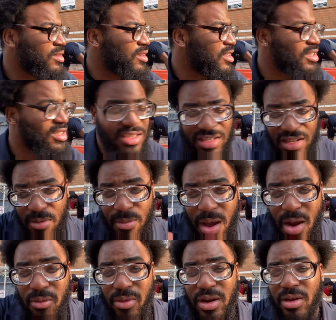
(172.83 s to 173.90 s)
This is something
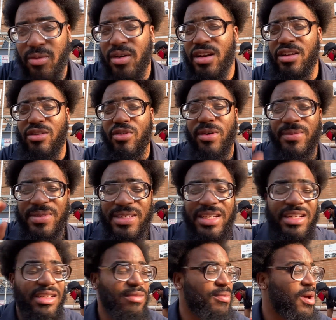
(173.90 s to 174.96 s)
I really want to do. I'm
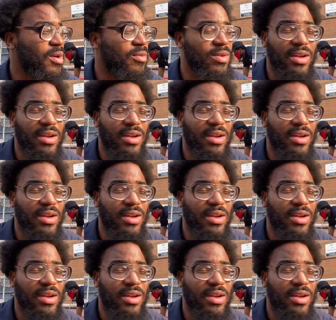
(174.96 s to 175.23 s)
serious about,